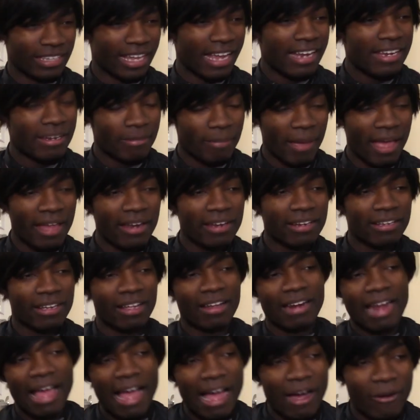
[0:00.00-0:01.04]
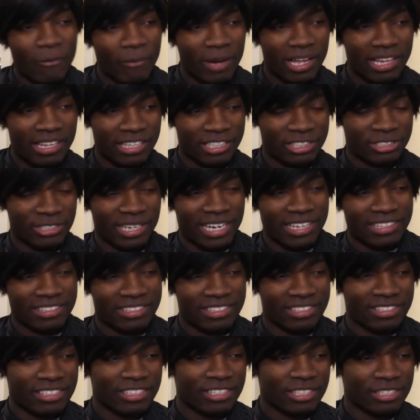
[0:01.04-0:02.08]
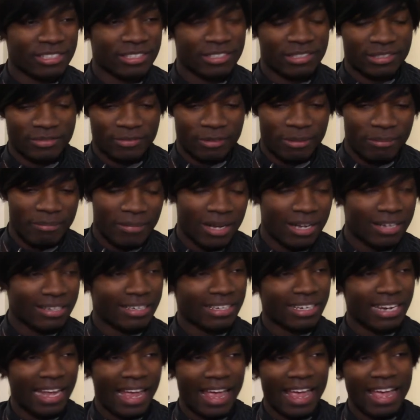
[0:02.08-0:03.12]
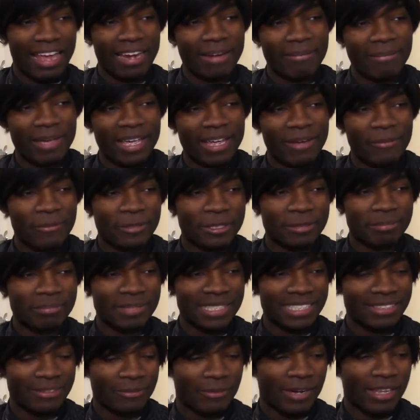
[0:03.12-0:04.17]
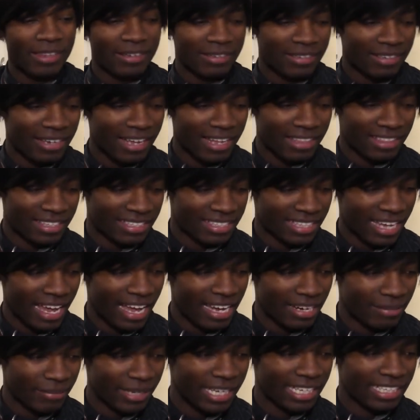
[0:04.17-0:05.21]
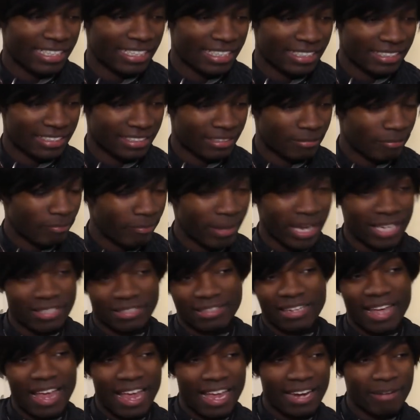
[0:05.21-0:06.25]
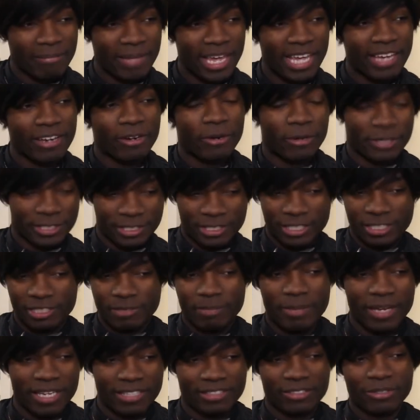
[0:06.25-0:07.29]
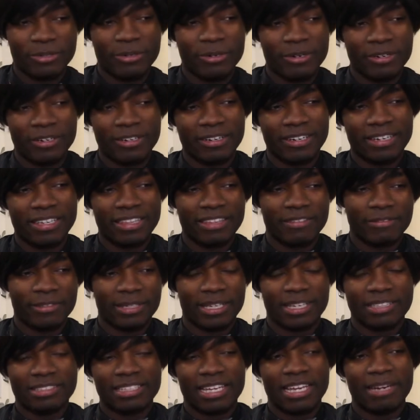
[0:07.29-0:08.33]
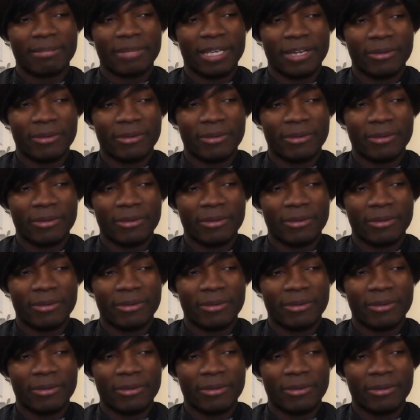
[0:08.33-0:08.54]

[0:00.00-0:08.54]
and depending on how well it transitions from manga to anime will be whether or not this anime gets Best Anime or just Best Horror in the Freelance Anime